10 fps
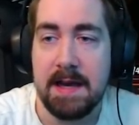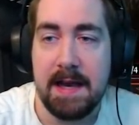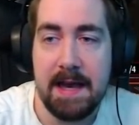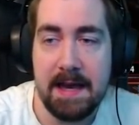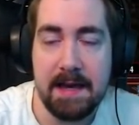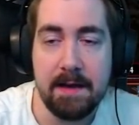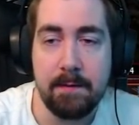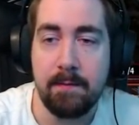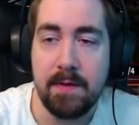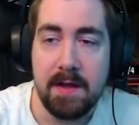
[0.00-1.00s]

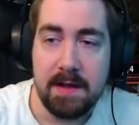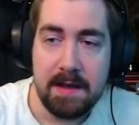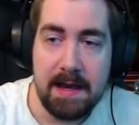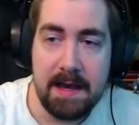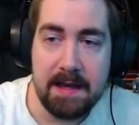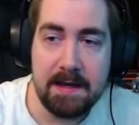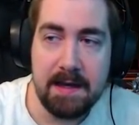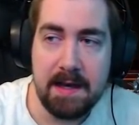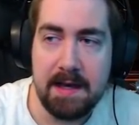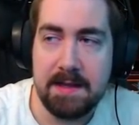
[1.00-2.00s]
And
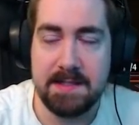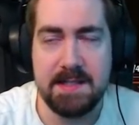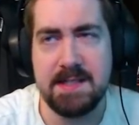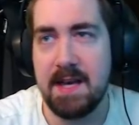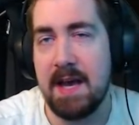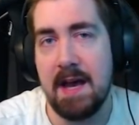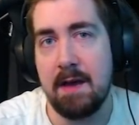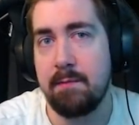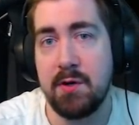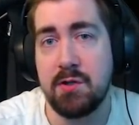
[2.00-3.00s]
this is like, I'm
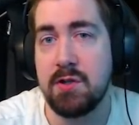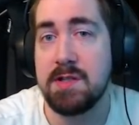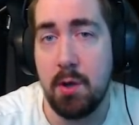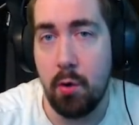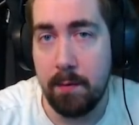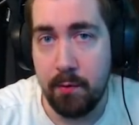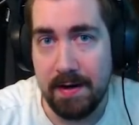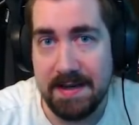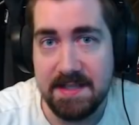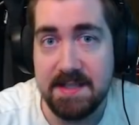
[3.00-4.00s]
pretty sure it's a lore
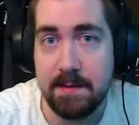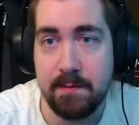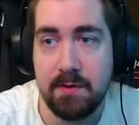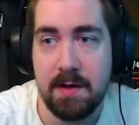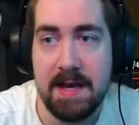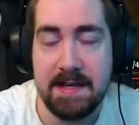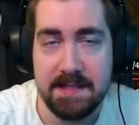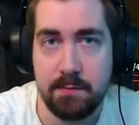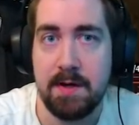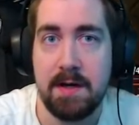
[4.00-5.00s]
progression similar to Heist,
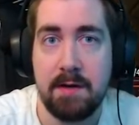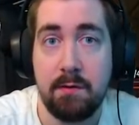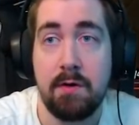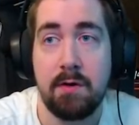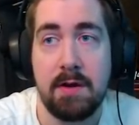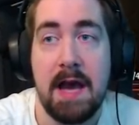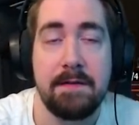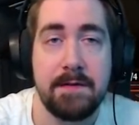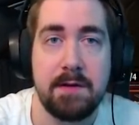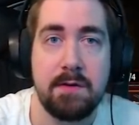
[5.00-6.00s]
where you have
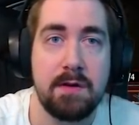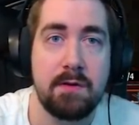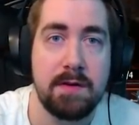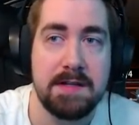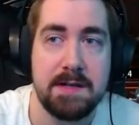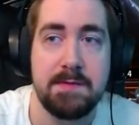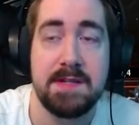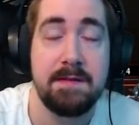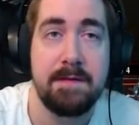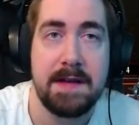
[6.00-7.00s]
to do the green gems and
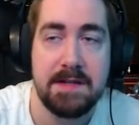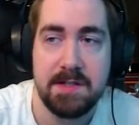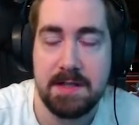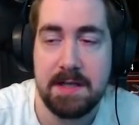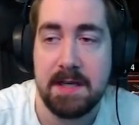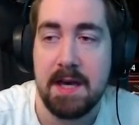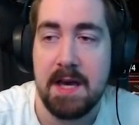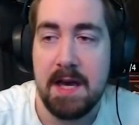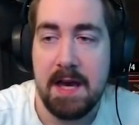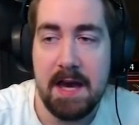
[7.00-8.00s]
eventually,
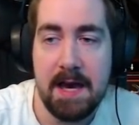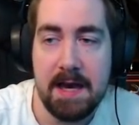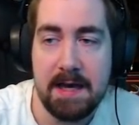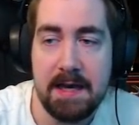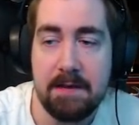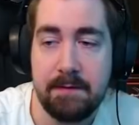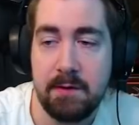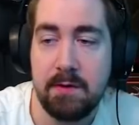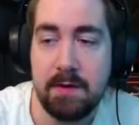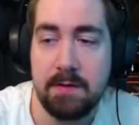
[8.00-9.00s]
after
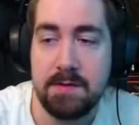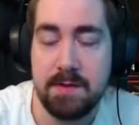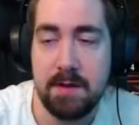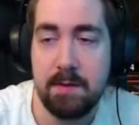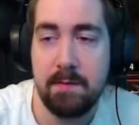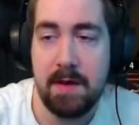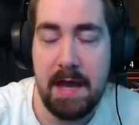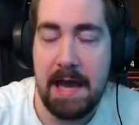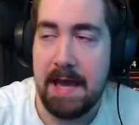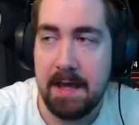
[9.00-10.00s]
doing loads of them,
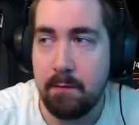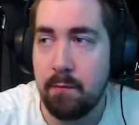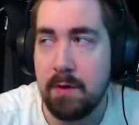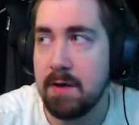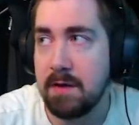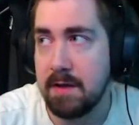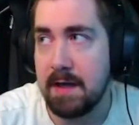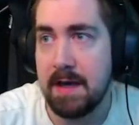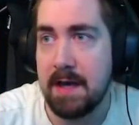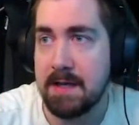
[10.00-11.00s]
it will
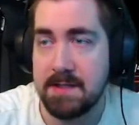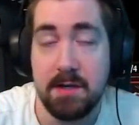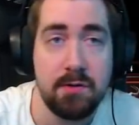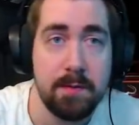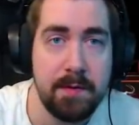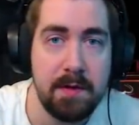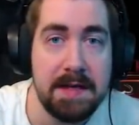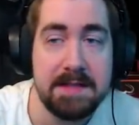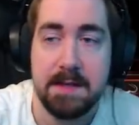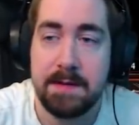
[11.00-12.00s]
start dropping
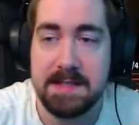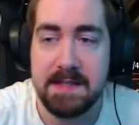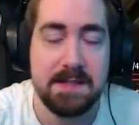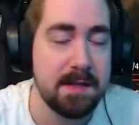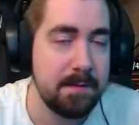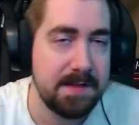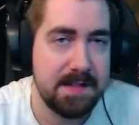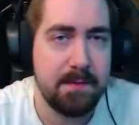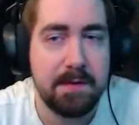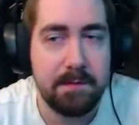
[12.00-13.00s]
uniques. I'm guessing it's going to be
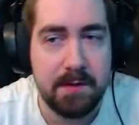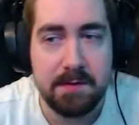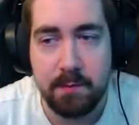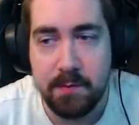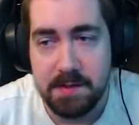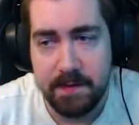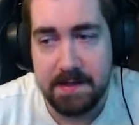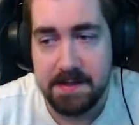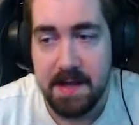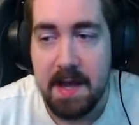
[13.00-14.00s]
similar for this for boss
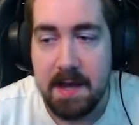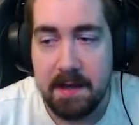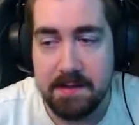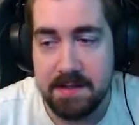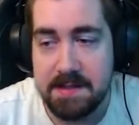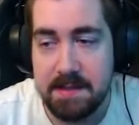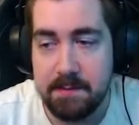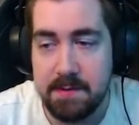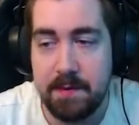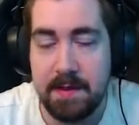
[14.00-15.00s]
fights because it seems
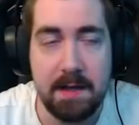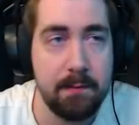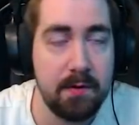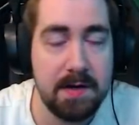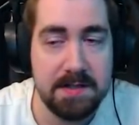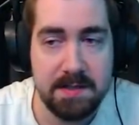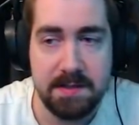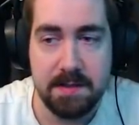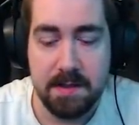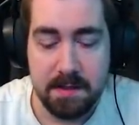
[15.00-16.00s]
to be like progression.
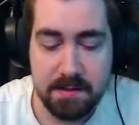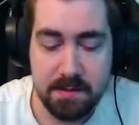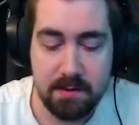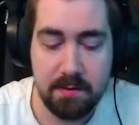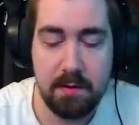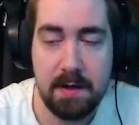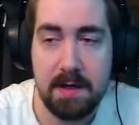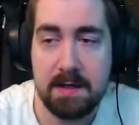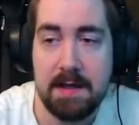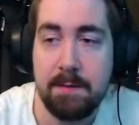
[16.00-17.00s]
So
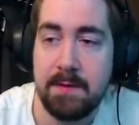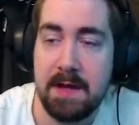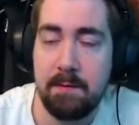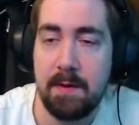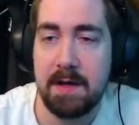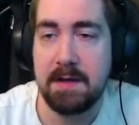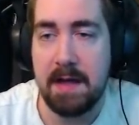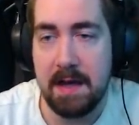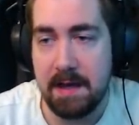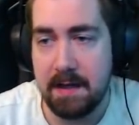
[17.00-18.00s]
keep that in mind.
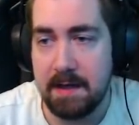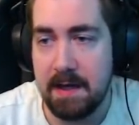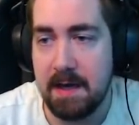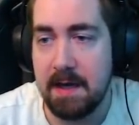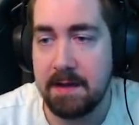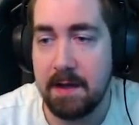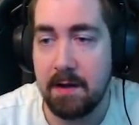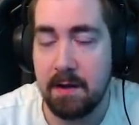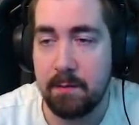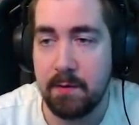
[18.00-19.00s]
And the
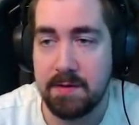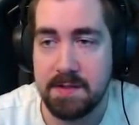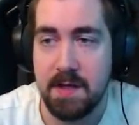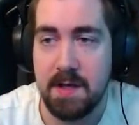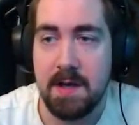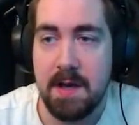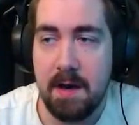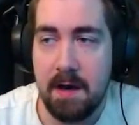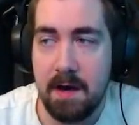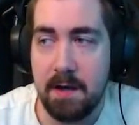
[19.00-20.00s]
logbooks
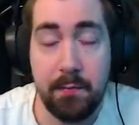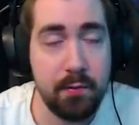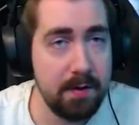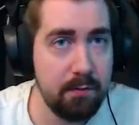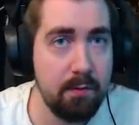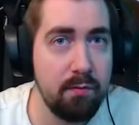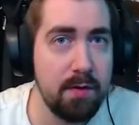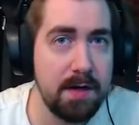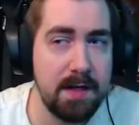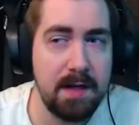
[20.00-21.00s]
are pretty
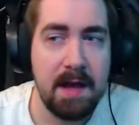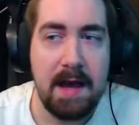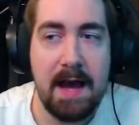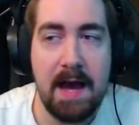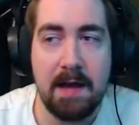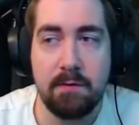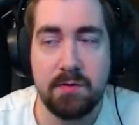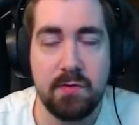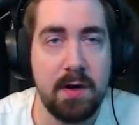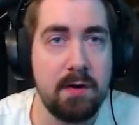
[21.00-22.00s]
rewarding. I would
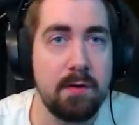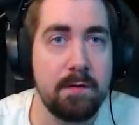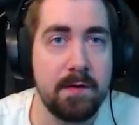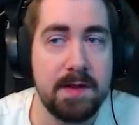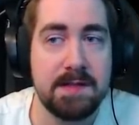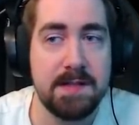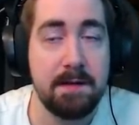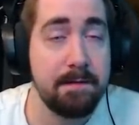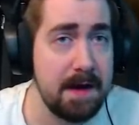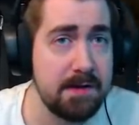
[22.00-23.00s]
try to go for things like
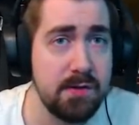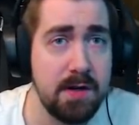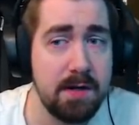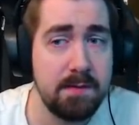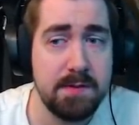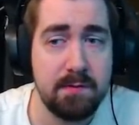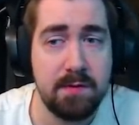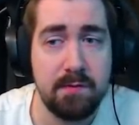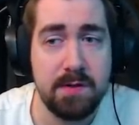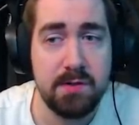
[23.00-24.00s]
fractured items are really,
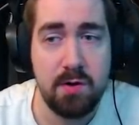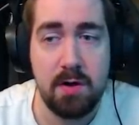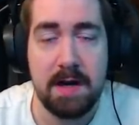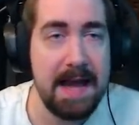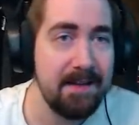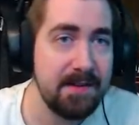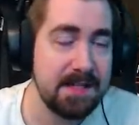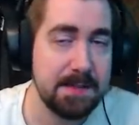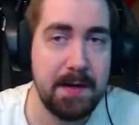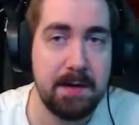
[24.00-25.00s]
really strong. And I haven't
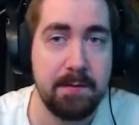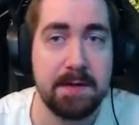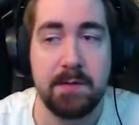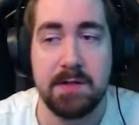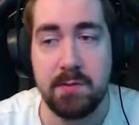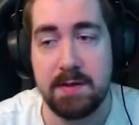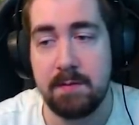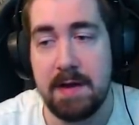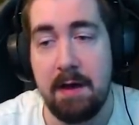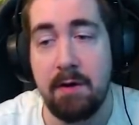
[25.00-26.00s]
experimented much with them now.